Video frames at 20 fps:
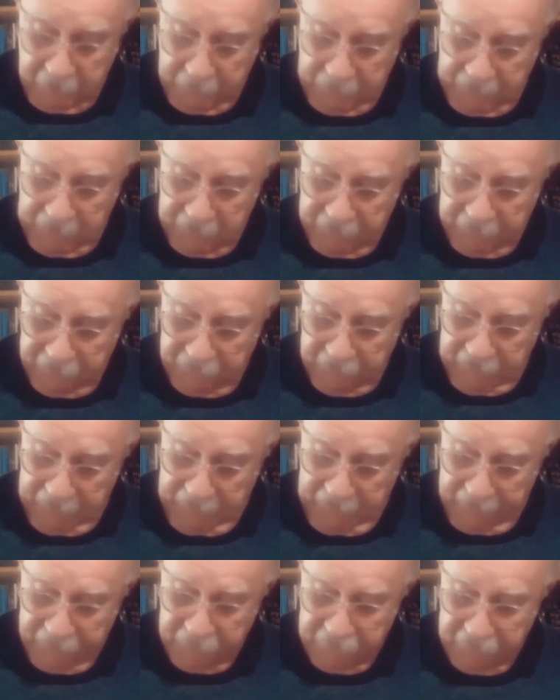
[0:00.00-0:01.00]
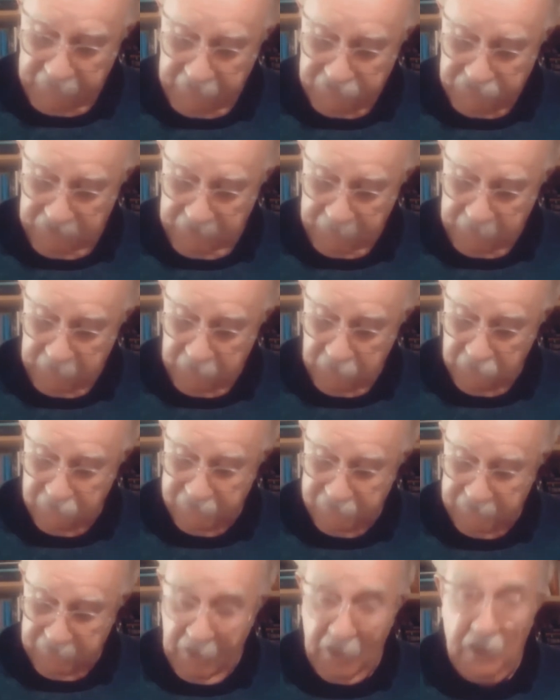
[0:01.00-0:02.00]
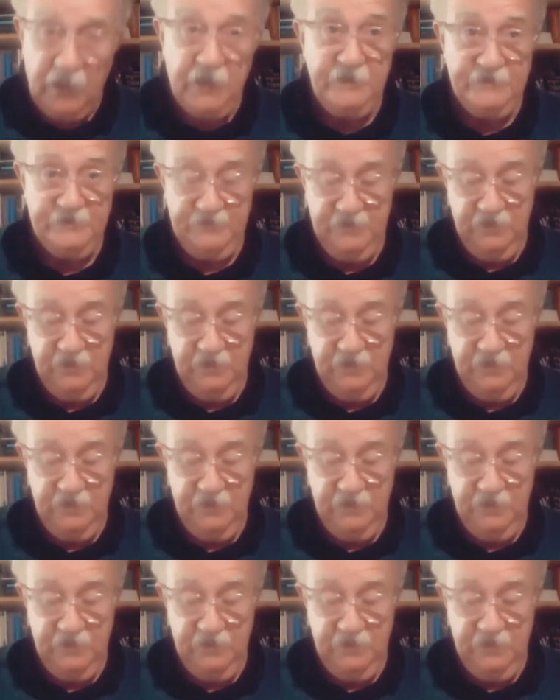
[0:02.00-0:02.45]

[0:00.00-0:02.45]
out of her avid, shame-closing eyes,